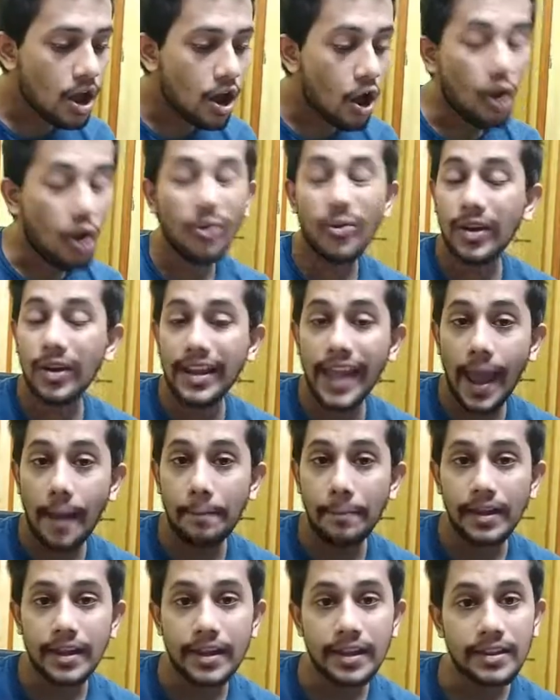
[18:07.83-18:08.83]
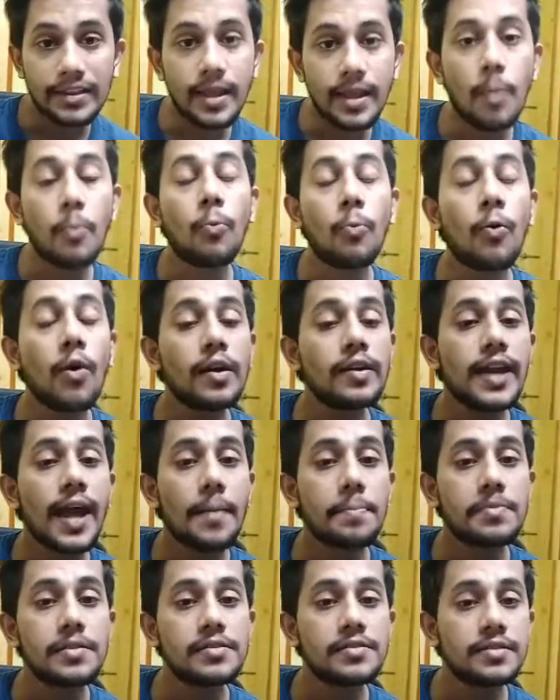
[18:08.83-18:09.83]
or a gap in them. What
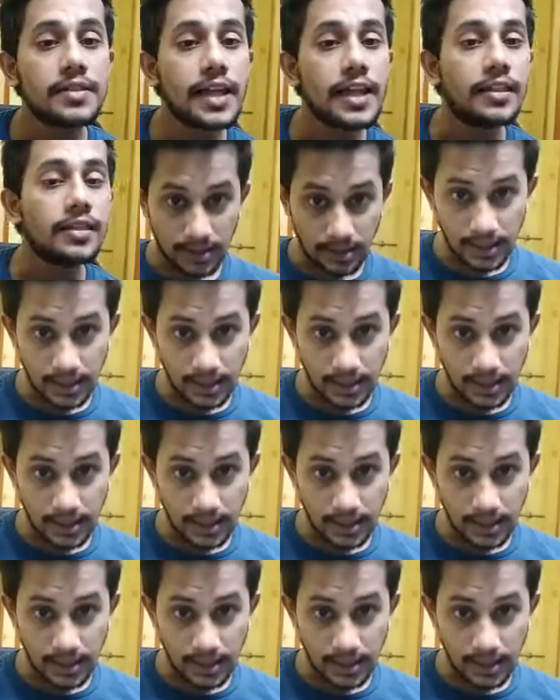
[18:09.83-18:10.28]
happens then?